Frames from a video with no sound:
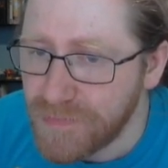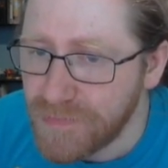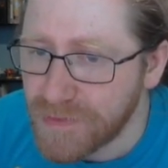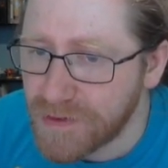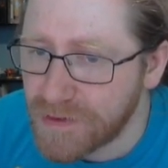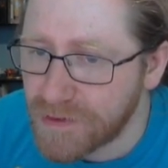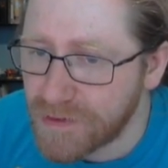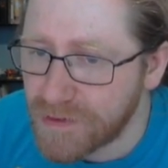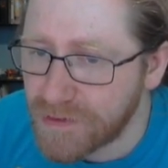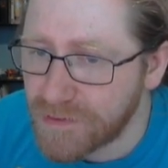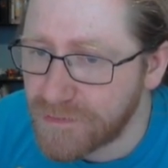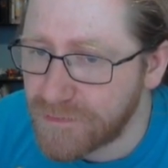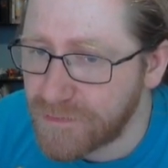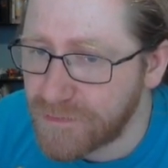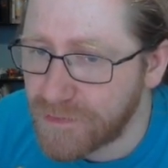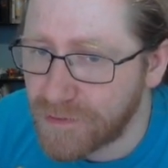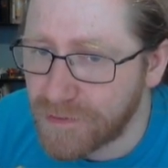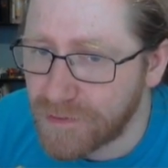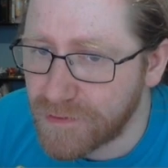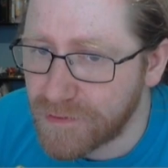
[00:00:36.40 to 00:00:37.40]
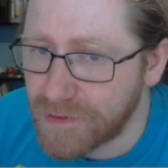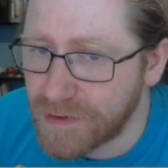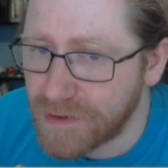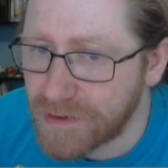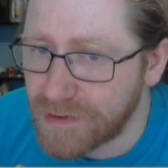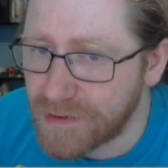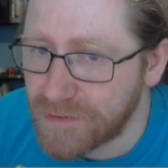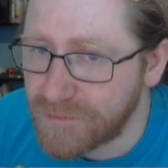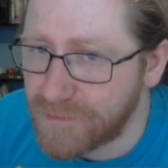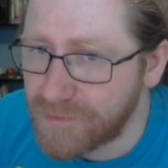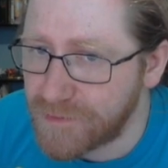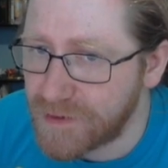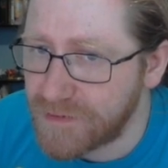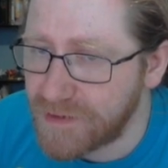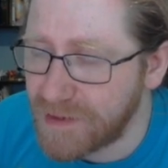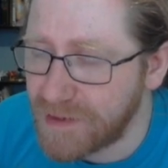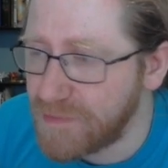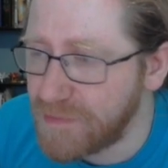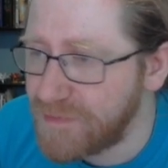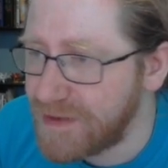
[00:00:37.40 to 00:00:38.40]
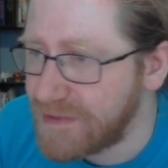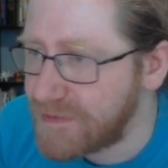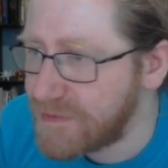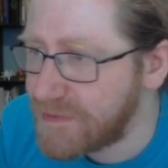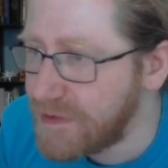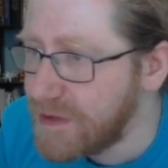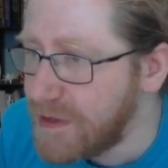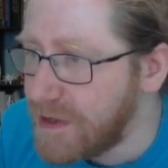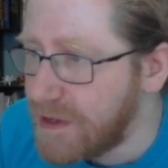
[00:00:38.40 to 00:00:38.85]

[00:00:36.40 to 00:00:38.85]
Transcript: the table fans.